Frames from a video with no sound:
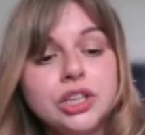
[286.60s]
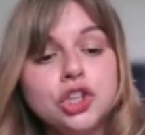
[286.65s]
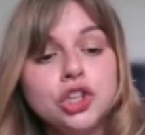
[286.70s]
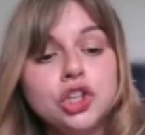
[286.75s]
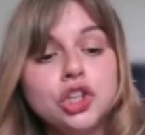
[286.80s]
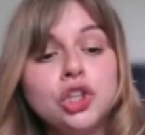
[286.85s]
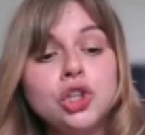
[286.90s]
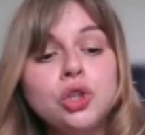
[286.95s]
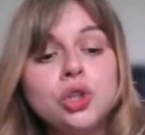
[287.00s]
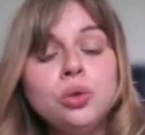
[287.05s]

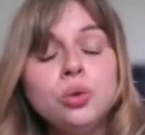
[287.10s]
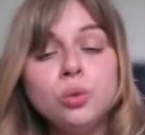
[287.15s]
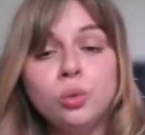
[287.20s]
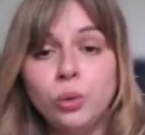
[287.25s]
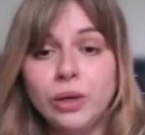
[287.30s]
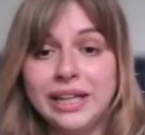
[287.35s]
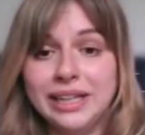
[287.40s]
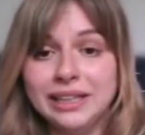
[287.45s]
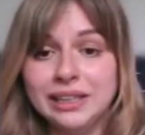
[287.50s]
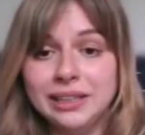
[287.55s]
you
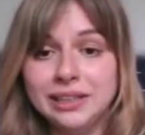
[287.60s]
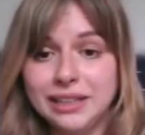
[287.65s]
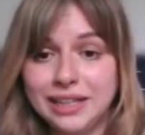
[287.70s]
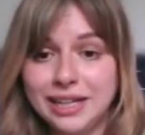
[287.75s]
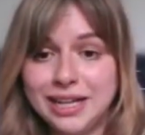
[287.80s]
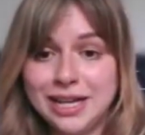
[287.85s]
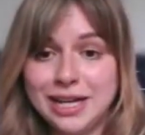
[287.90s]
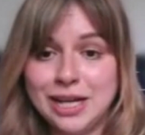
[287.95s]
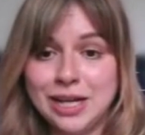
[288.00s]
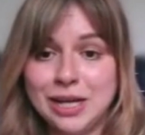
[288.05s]
will
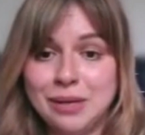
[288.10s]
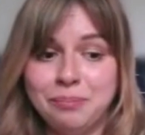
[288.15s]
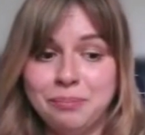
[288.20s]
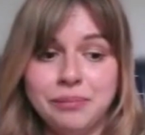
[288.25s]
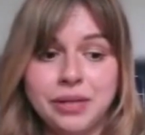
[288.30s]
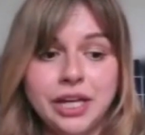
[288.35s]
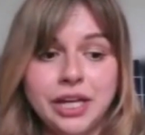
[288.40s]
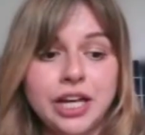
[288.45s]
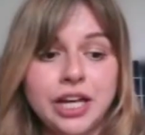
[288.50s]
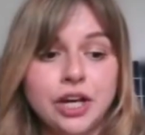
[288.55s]

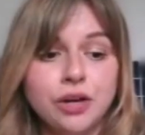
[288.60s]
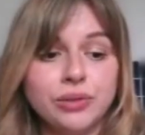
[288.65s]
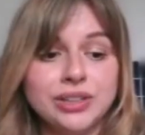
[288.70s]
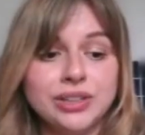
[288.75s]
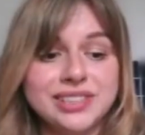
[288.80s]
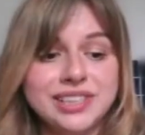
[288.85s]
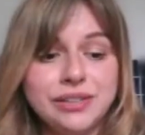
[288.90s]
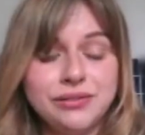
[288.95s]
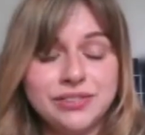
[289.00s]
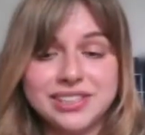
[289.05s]

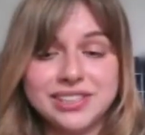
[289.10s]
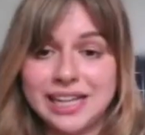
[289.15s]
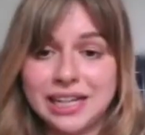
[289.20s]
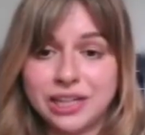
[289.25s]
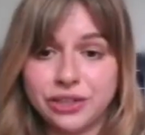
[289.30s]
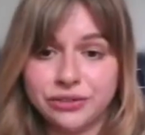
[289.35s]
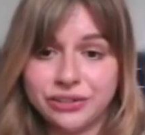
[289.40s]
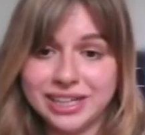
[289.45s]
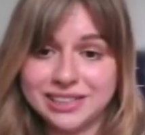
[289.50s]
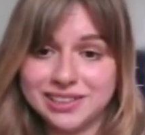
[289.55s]
receive a
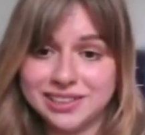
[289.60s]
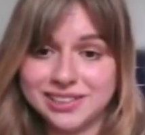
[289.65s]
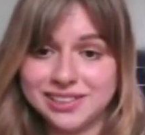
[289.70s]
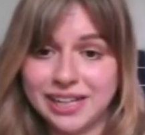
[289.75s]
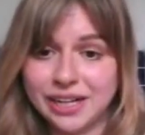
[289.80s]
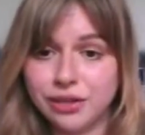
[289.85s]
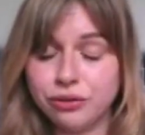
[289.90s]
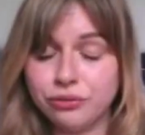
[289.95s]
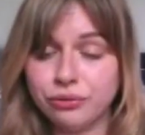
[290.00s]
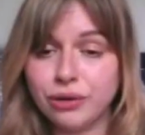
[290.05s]
salary, as I
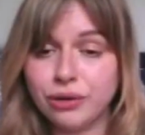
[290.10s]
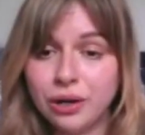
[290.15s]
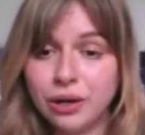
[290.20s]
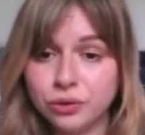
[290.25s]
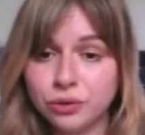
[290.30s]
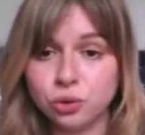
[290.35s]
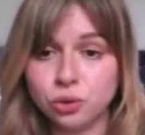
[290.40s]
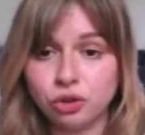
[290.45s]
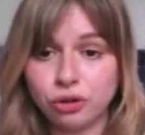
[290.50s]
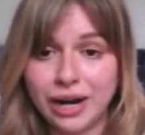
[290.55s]
say,
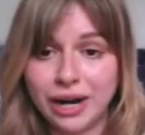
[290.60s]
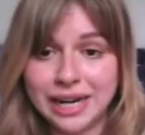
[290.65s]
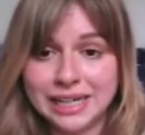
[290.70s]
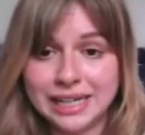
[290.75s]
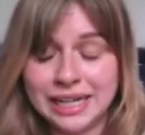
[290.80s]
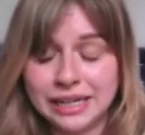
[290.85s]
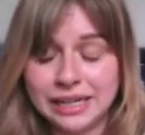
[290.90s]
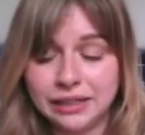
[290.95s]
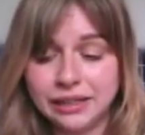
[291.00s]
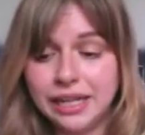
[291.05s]
throughout your
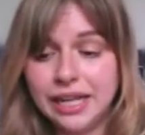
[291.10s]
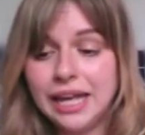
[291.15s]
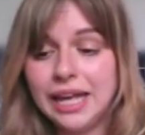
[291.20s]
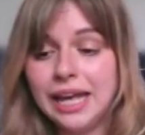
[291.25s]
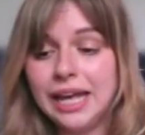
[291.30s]
training.